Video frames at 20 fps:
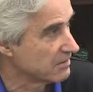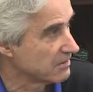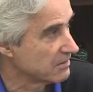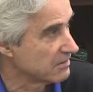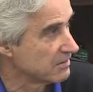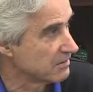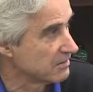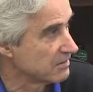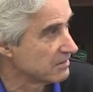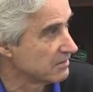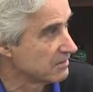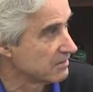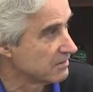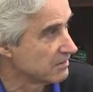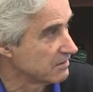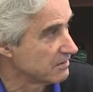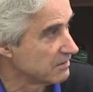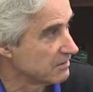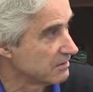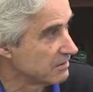
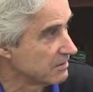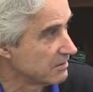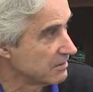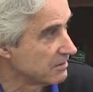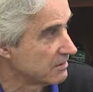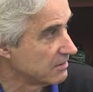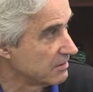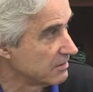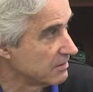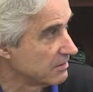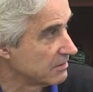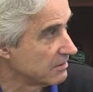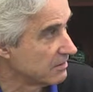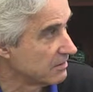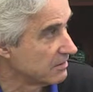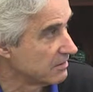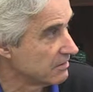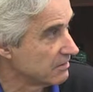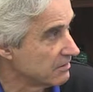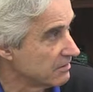
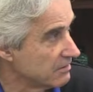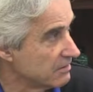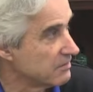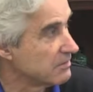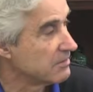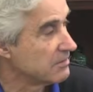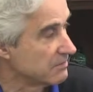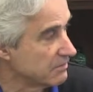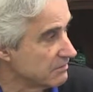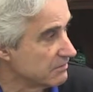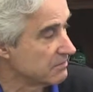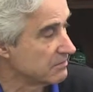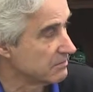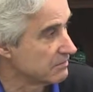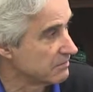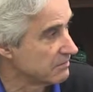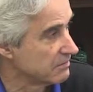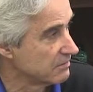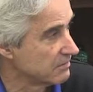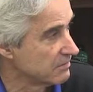
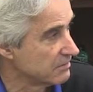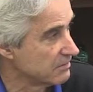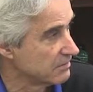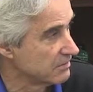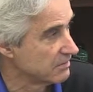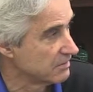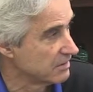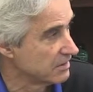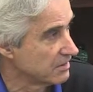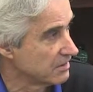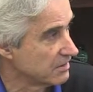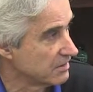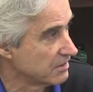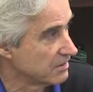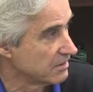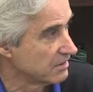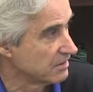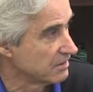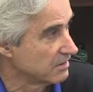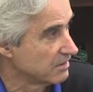
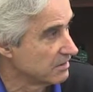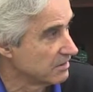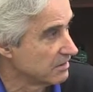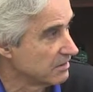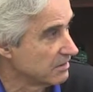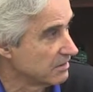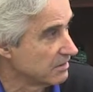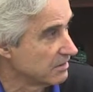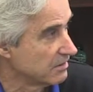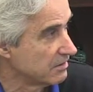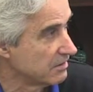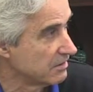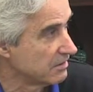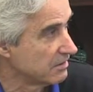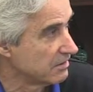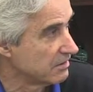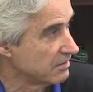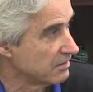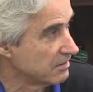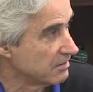
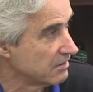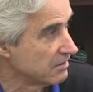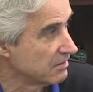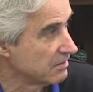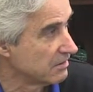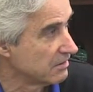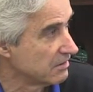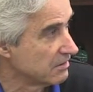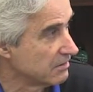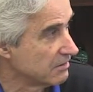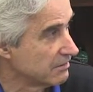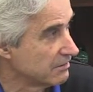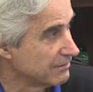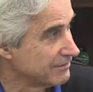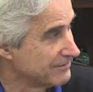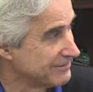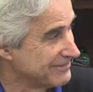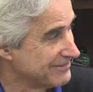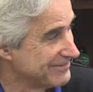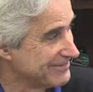
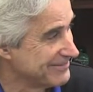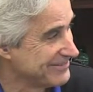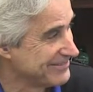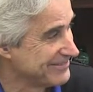The person shown says nothing.